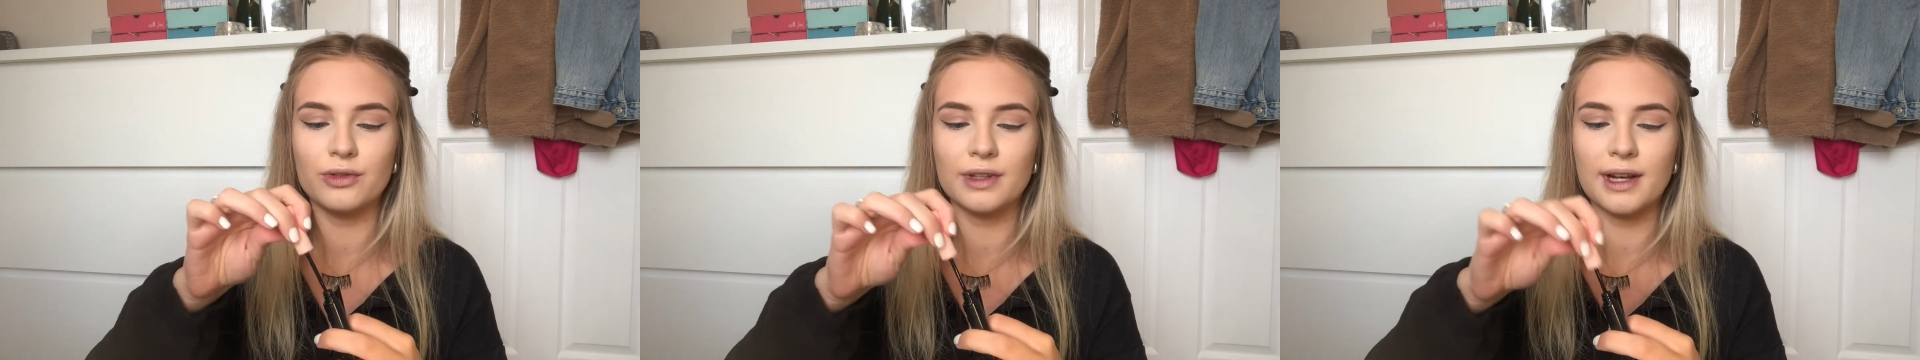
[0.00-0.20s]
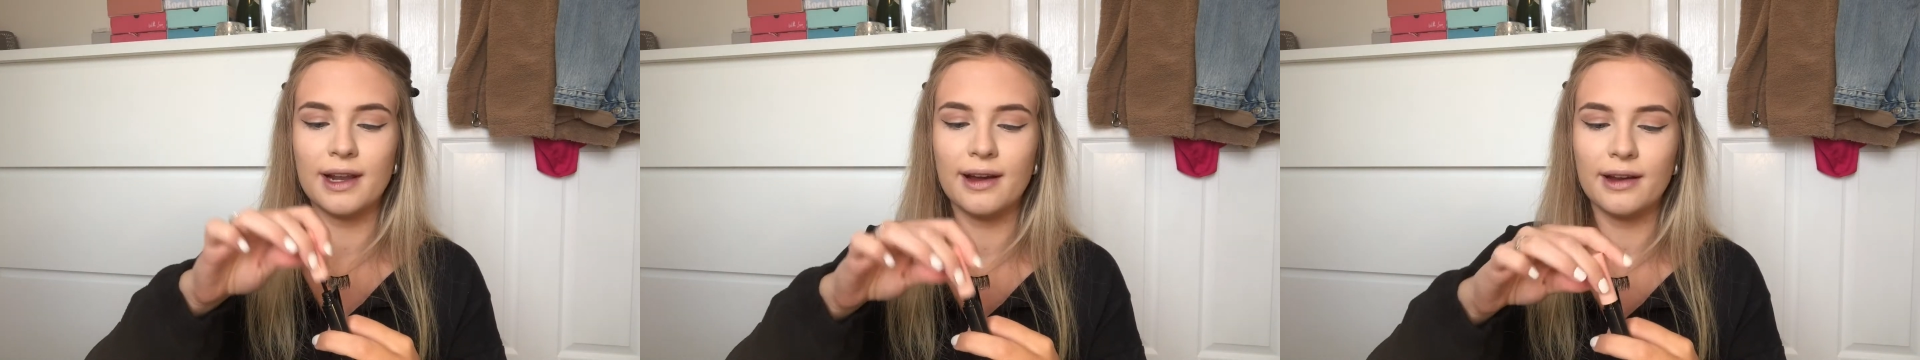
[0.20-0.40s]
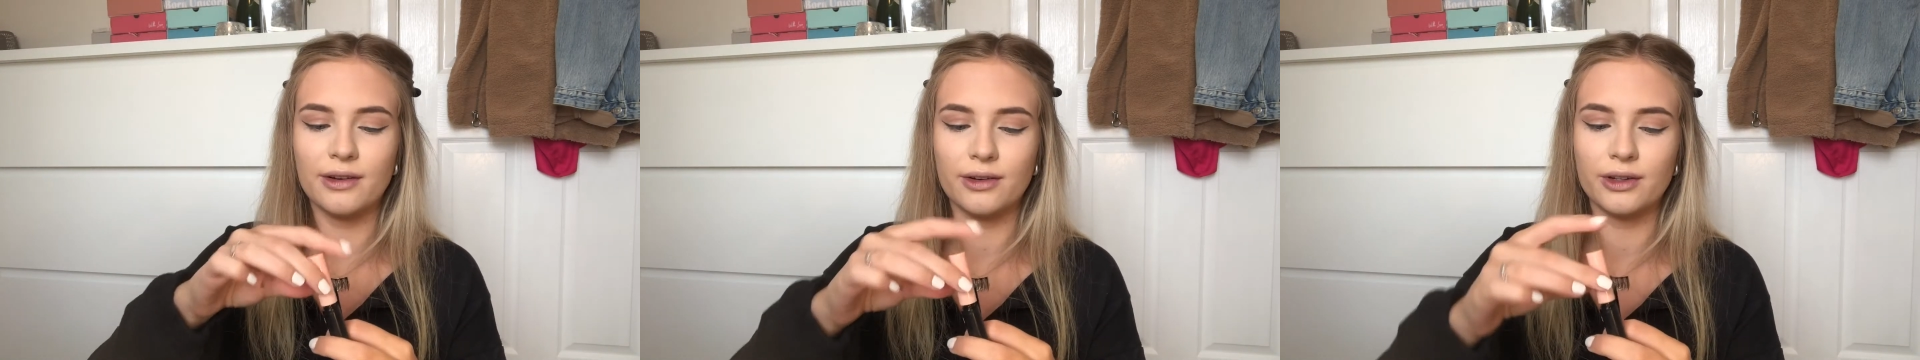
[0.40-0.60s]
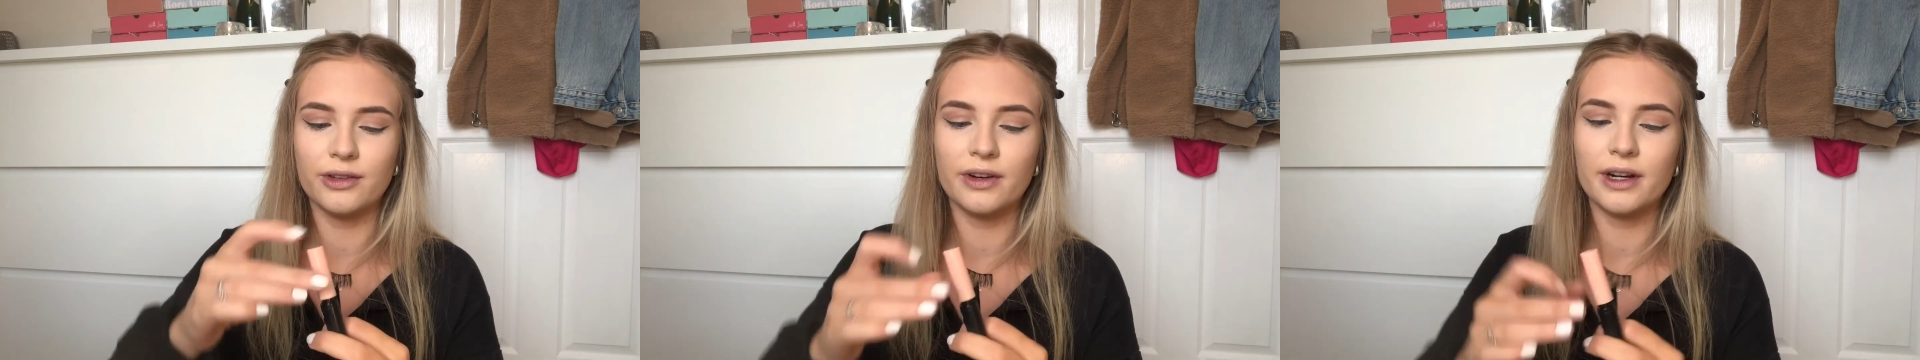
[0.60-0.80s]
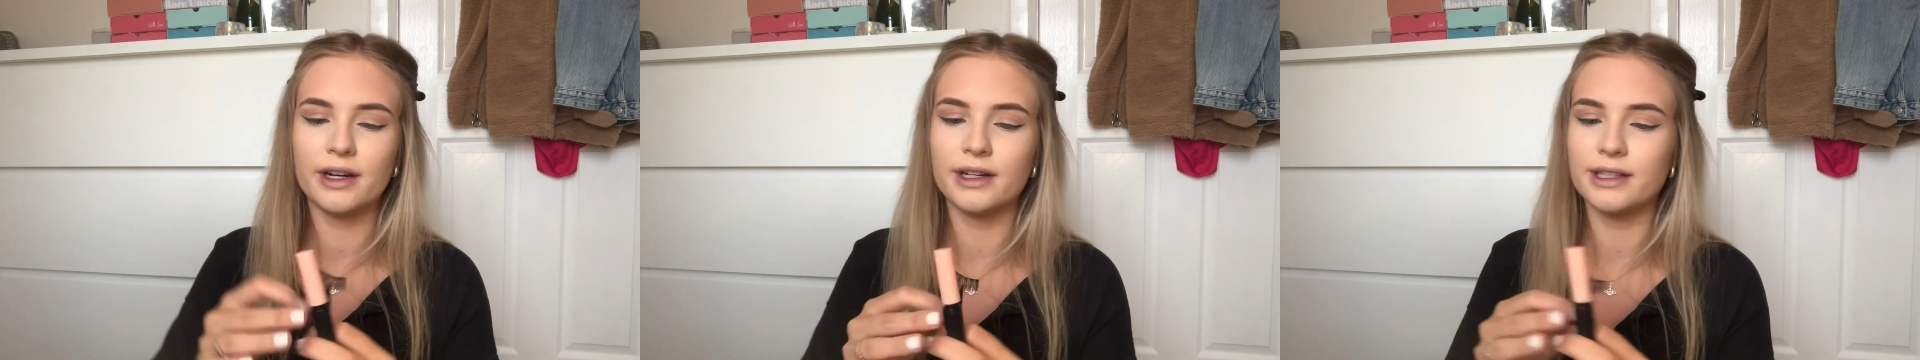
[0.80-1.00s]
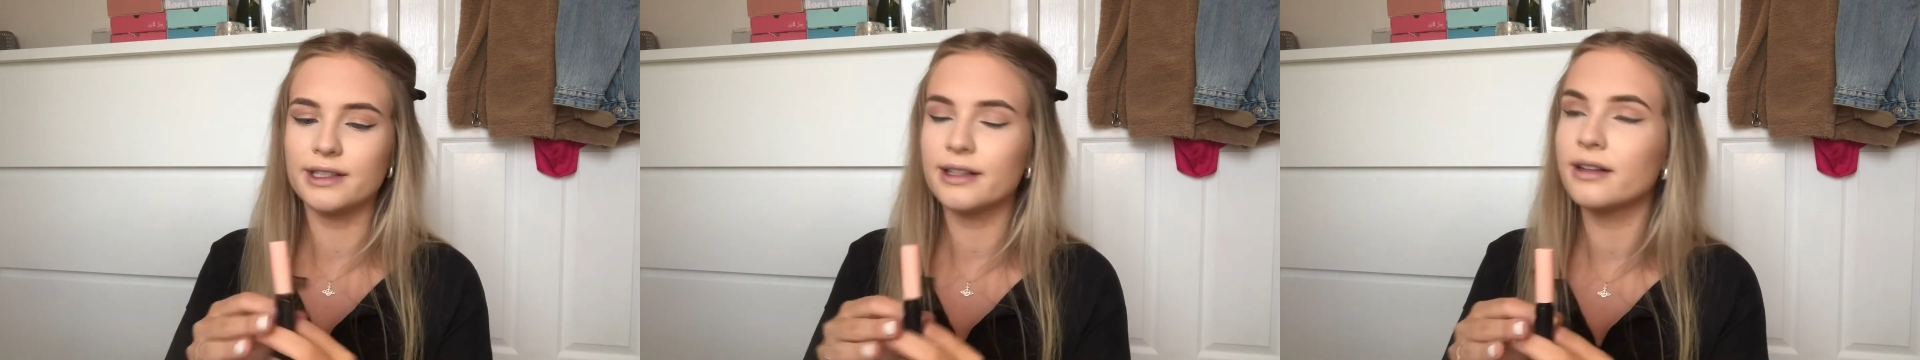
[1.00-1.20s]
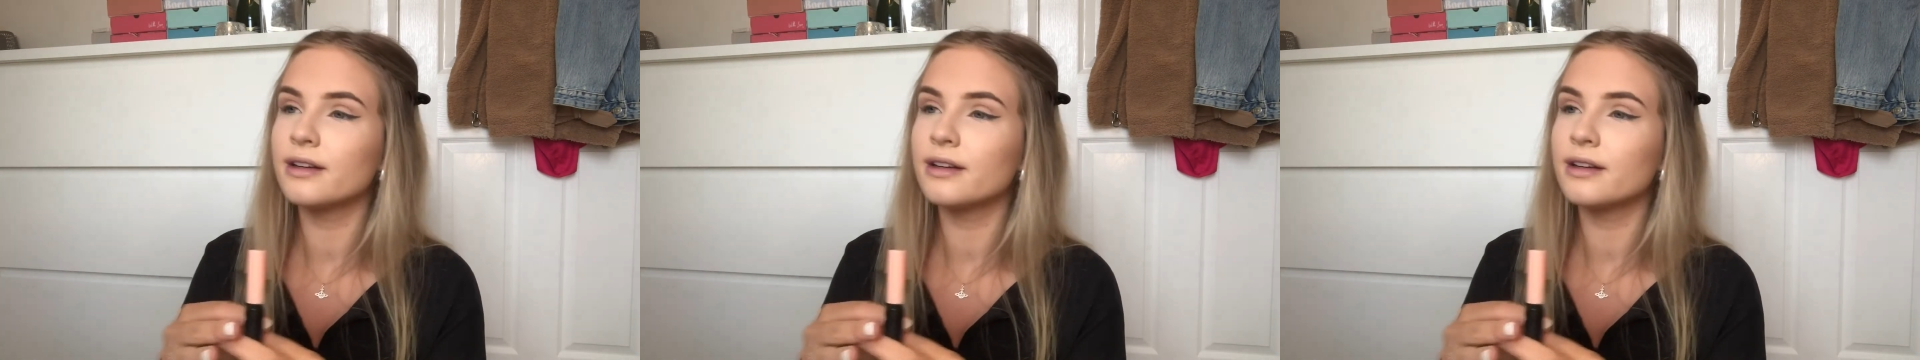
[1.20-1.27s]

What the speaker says: line on your eyes,